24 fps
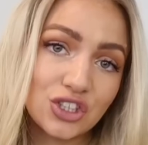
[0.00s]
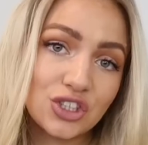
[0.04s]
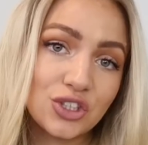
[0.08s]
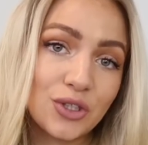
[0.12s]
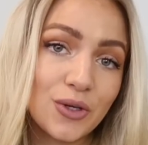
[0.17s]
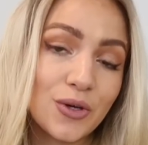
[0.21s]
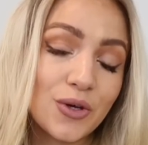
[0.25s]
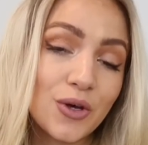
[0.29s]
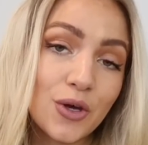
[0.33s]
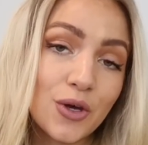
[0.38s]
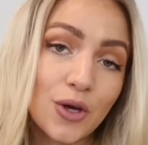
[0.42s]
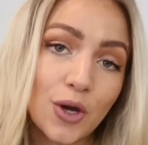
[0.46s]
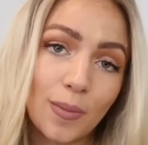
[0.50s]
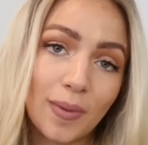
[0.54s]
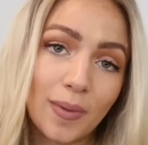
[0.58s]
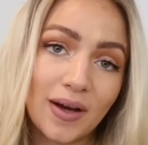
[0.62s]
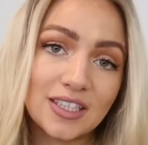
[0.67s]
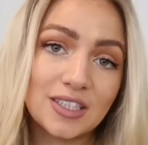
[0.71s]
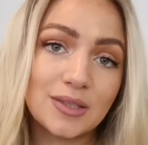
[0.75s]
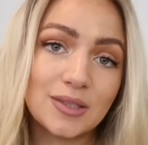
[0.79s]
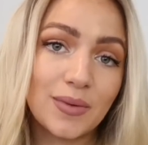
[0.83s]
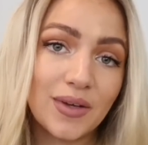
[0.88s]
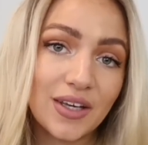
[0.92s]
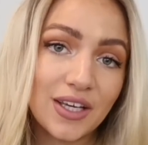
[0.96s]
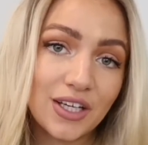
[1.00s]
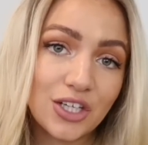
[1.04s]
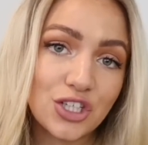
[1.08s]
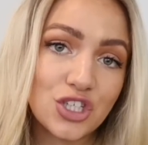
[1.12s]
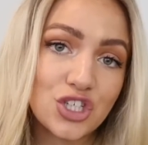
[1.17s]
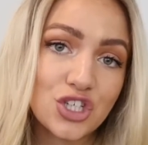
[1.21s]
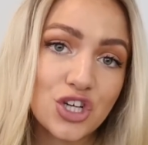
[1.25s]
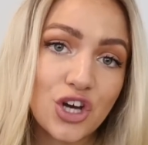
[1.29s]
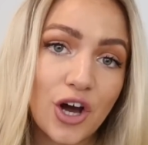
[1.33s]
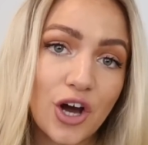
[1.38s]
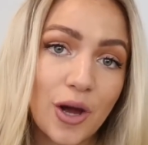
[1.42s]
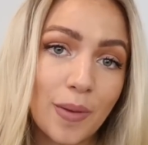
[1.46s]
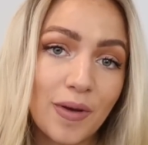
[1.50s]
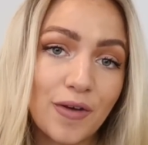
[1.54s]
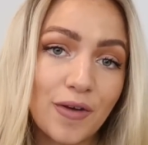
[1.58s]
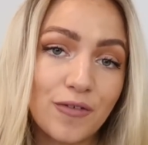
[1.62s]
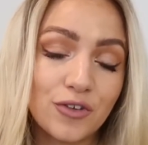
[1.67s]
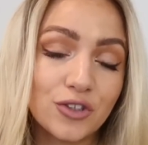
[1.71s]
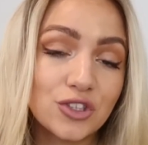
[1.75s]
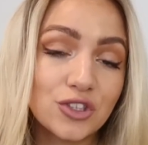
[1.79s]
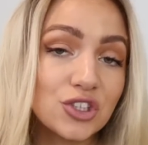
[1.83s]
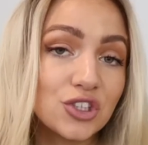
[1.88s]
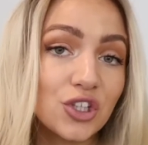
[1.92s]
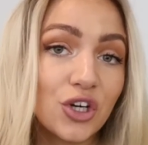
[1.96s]
so you can go back to it each time if
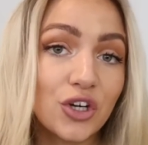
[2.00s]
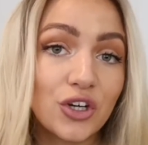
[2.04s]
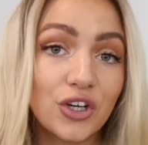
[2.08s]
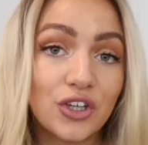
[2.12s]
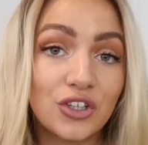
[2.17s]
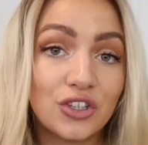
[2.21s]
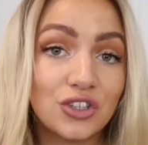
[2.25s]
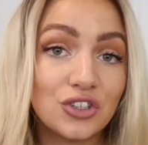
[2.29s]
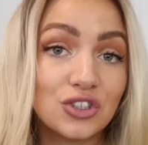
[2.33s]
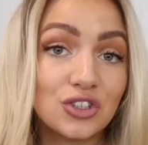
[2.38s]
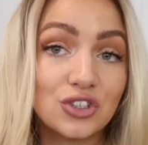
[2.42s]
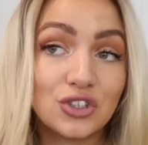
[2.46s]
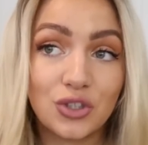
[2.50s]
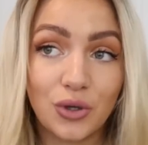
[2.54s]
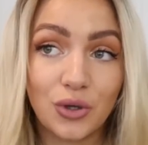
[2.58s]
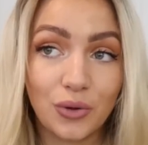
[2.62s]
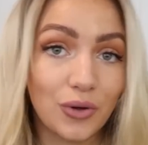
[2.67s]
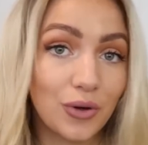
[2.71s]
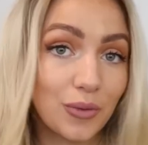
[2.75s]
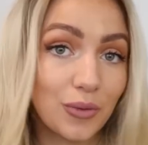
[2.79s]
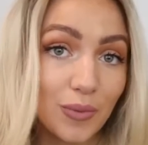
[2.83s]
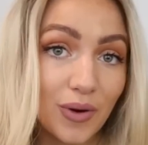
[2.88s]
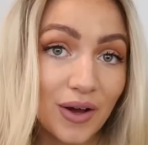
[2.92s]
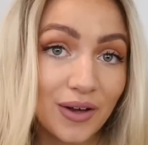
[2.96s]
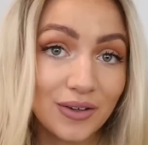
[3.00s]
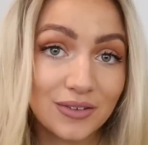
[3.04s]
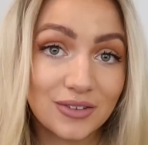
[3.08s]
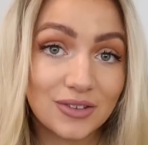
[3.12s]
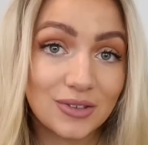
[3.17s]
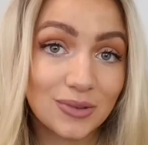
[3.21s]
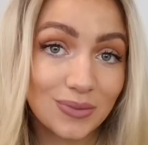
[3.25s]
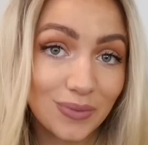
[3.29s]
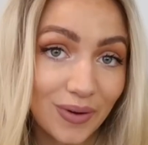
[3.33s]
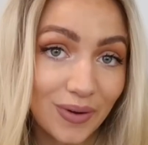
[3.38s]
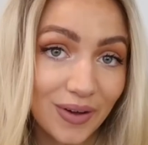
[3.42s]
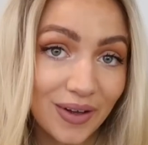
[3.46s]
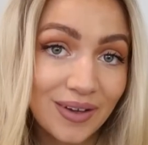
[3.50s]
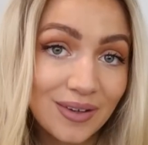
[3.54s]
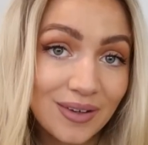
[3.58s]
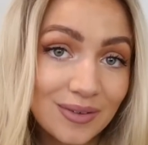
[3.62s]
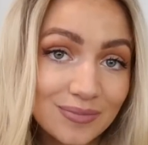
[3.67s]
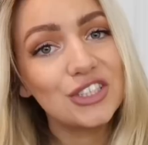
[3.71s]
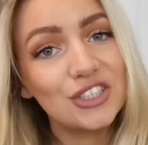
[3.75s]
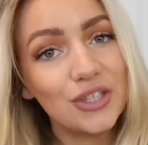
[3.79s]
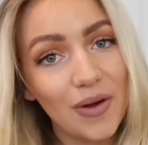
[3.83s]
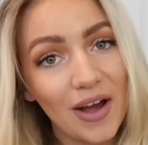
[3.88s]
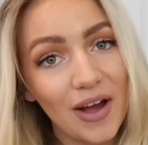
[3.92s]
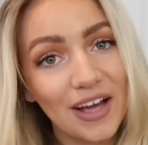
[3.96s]
you're stuck and you just don't know what else to wear.
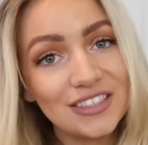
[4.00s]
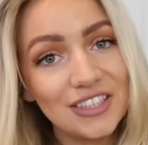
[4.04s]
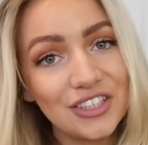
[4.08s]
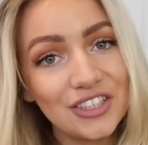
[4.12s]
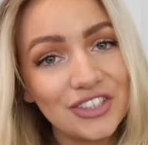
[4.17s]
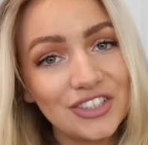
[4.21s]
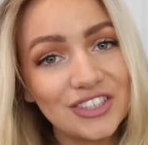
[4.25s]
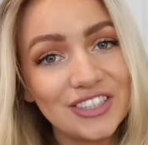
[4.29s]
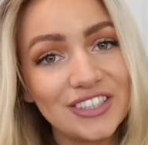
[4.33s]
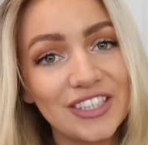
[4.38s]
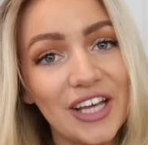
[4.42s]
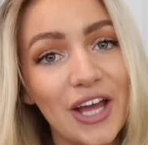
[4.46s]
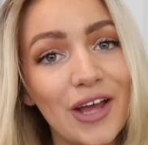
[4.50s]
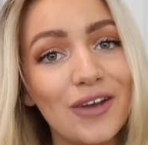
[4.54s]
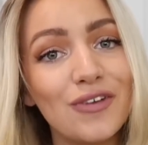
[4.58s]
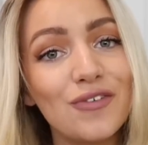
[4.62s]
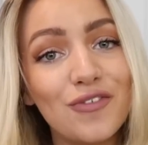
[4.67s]
So as I just said,